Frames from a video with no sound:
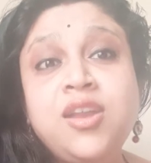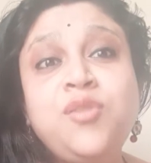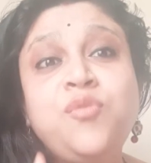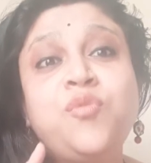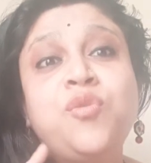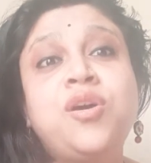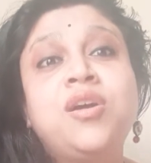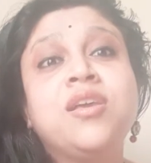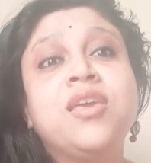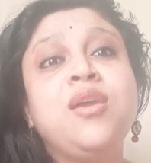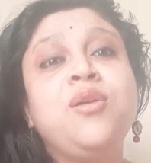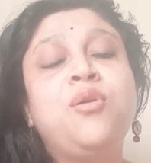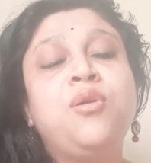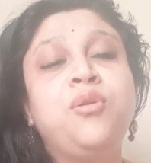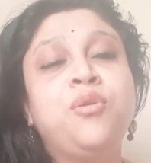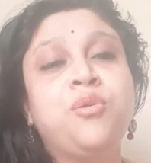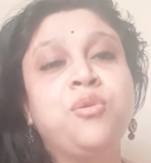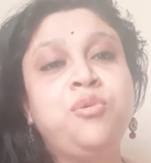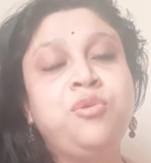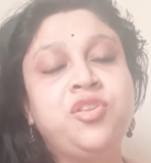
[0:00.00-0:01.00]
working on
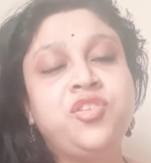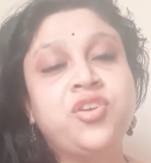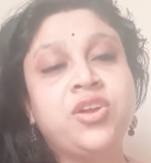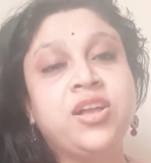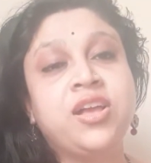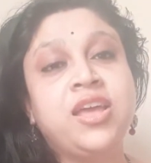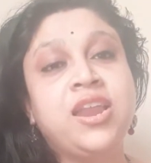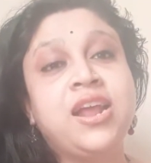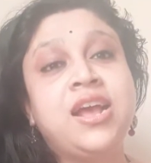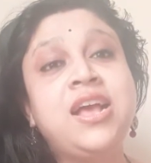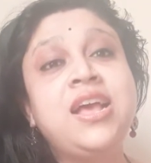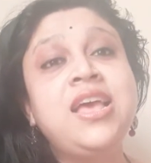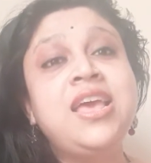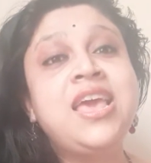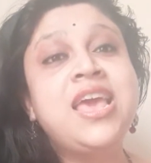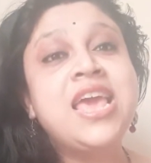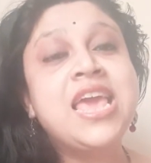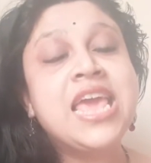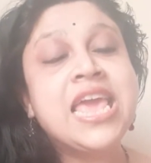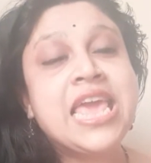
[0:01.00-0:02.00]
root chakra
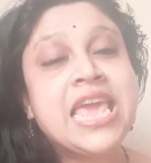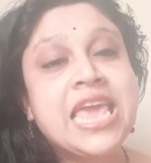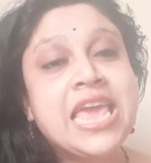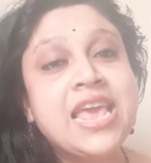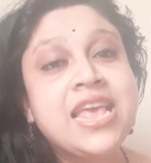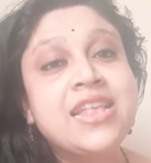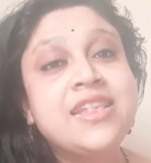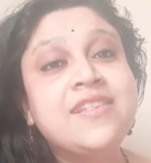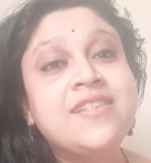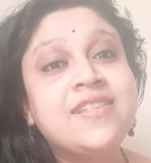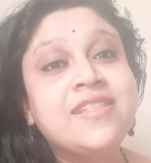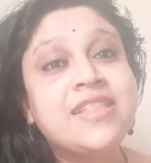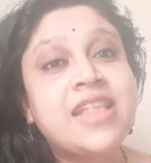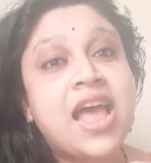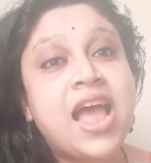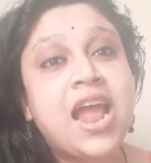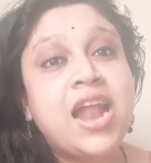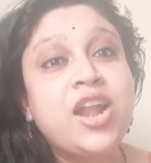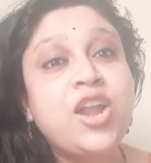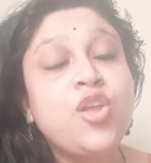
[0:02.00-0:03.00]
is
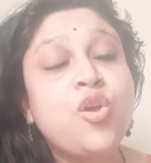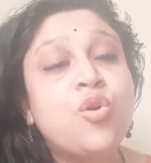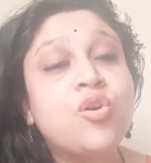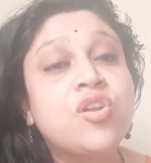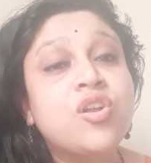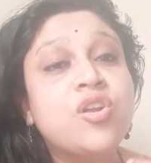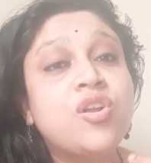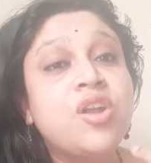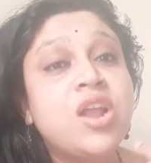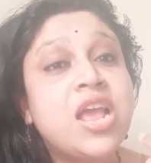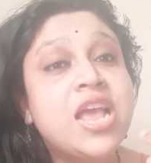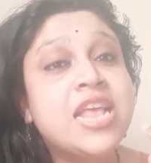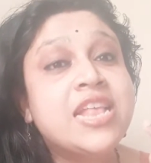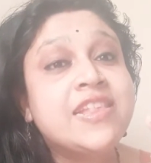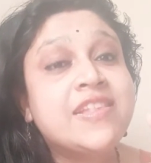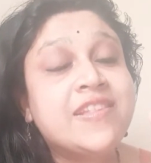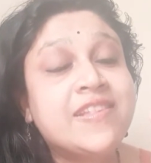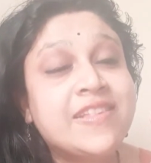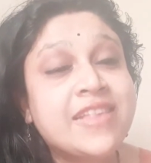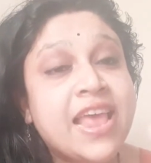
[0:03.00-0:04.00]
that your
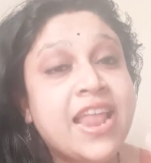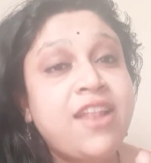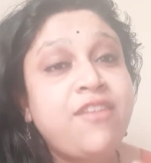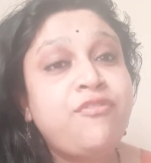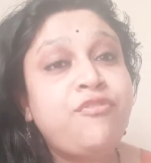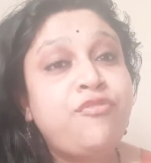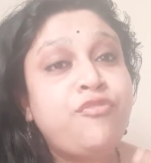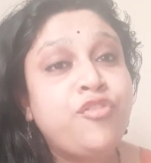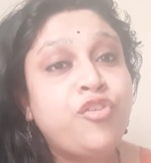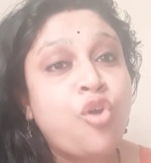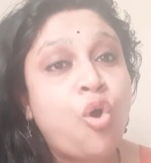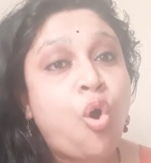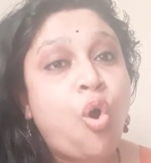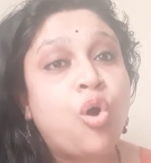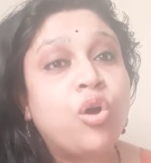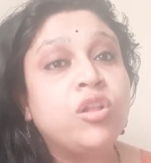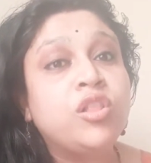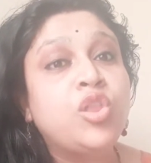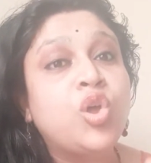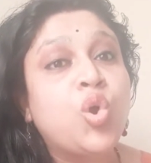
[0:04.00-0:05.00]

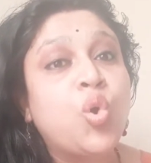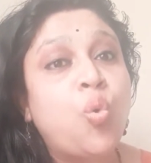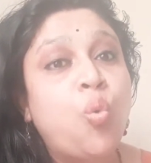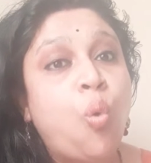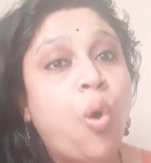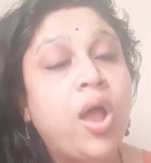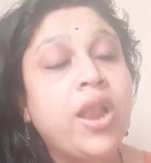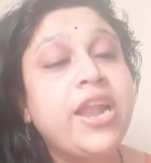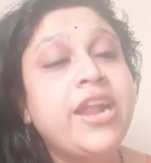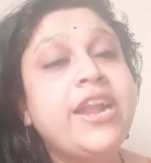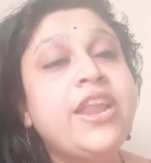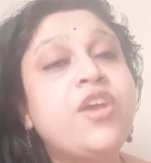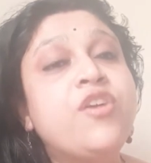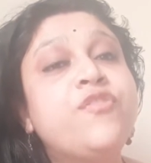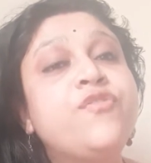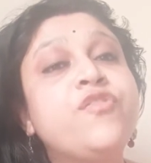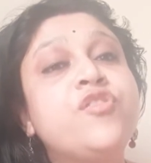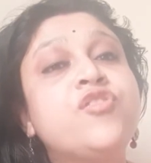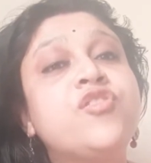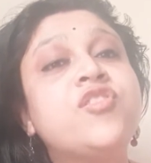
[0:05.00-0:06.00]
self-talk, the quality
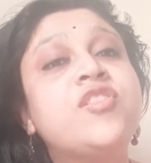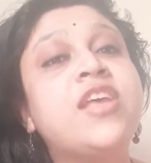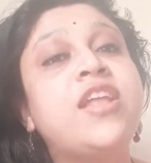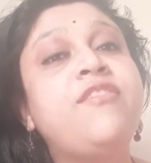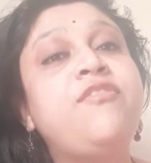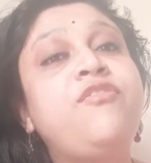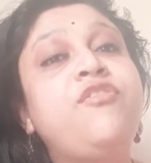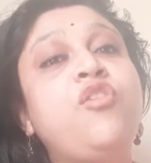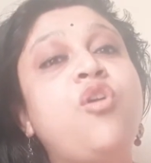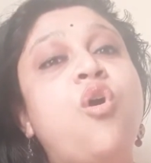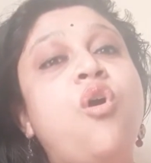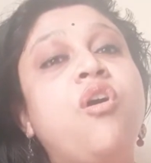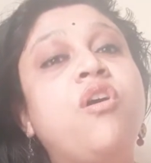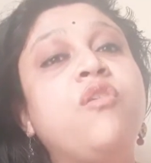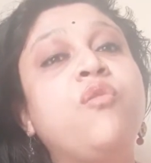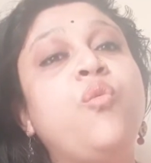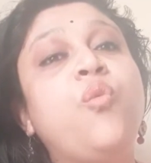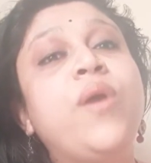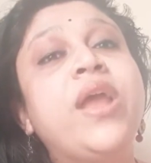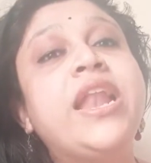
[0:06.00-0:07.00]
of your self-talk
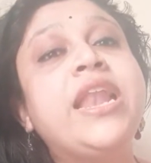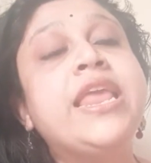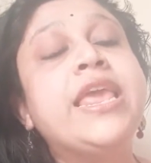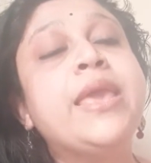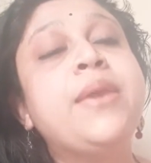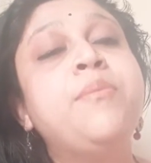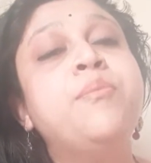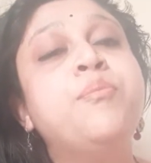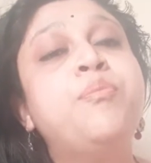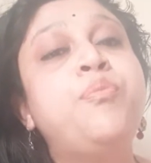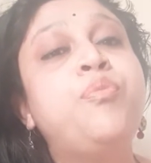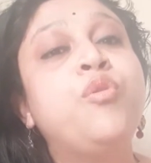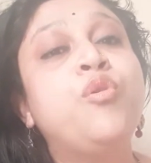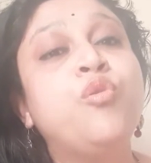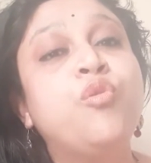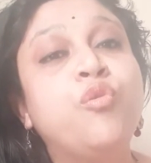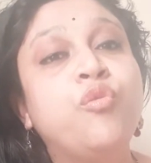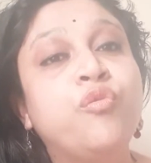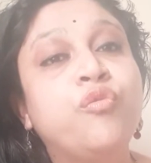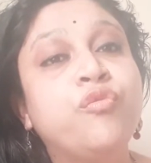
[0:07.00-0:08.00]
will
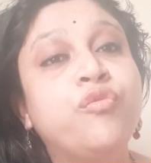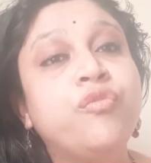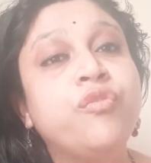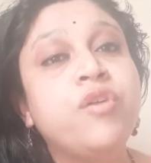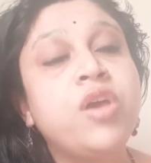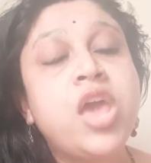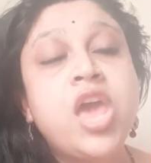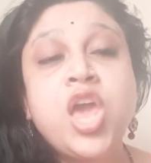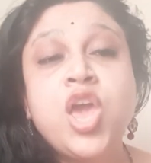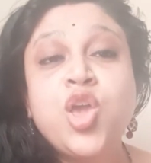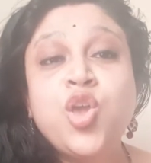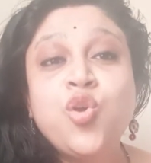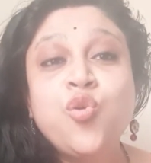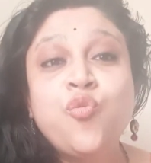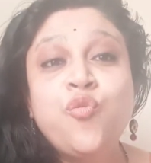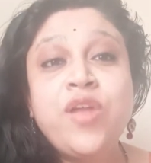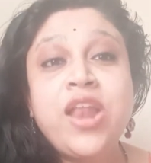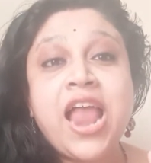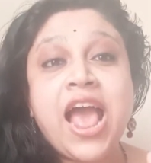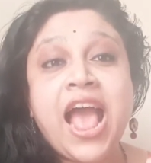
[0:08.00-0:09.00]
improve. You
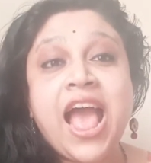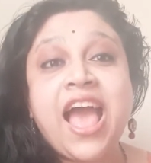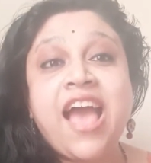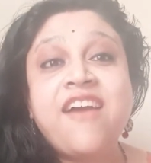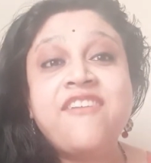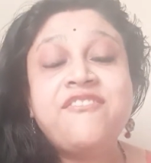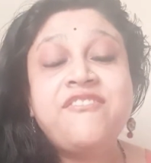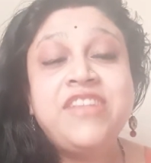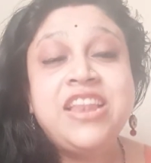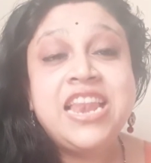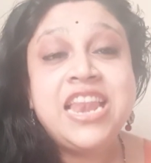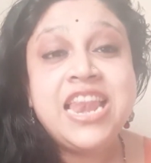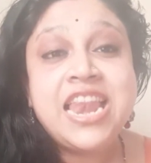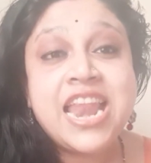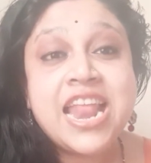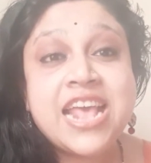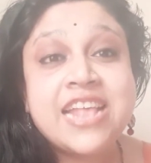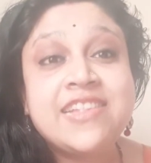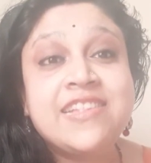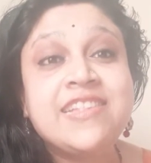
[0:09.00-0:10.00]
will have
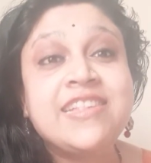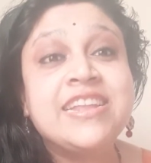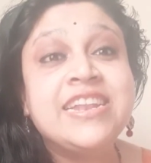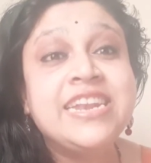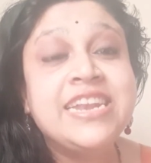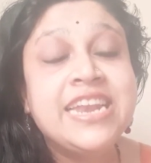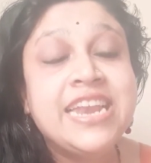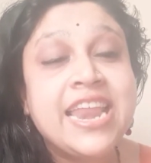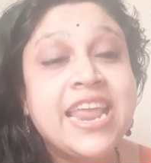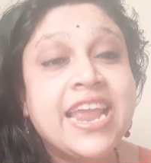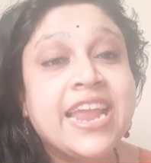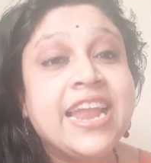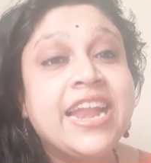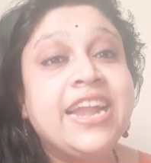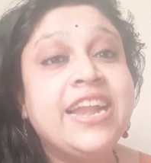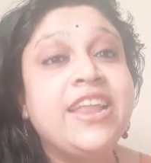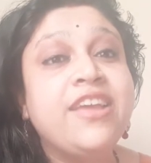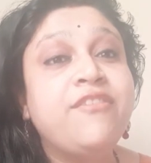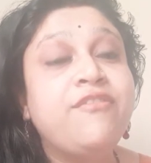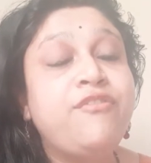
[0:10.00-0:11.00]
less
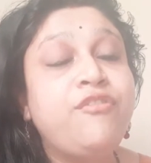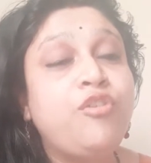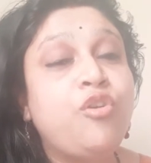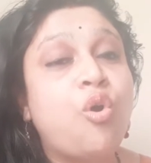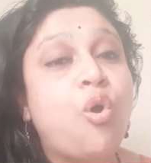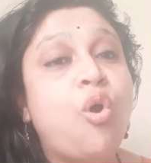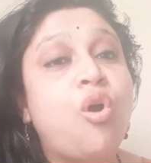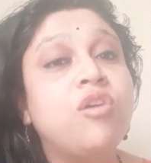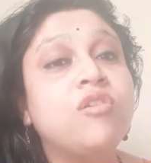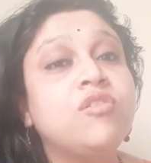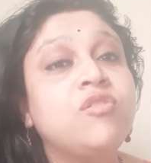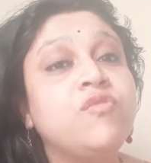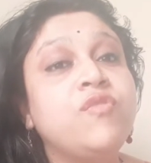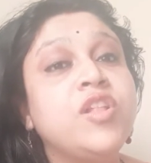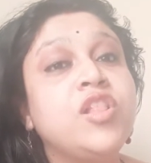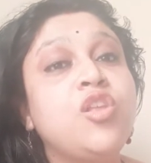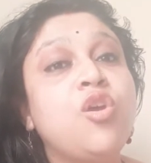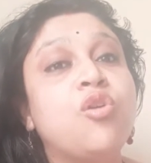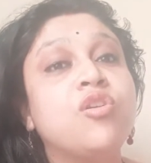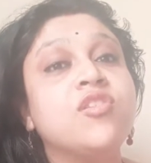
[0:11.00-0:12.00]
negative talks
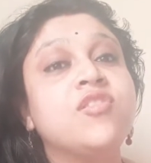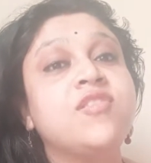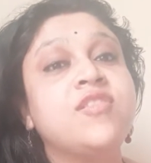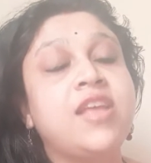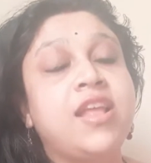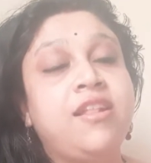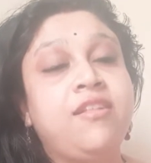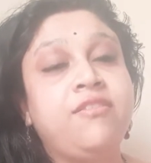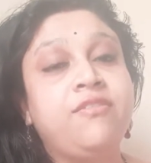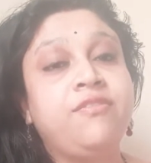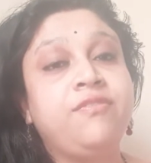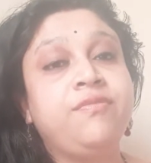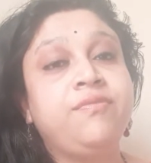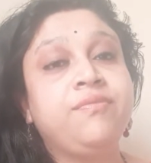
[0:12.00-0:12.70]
with yourself.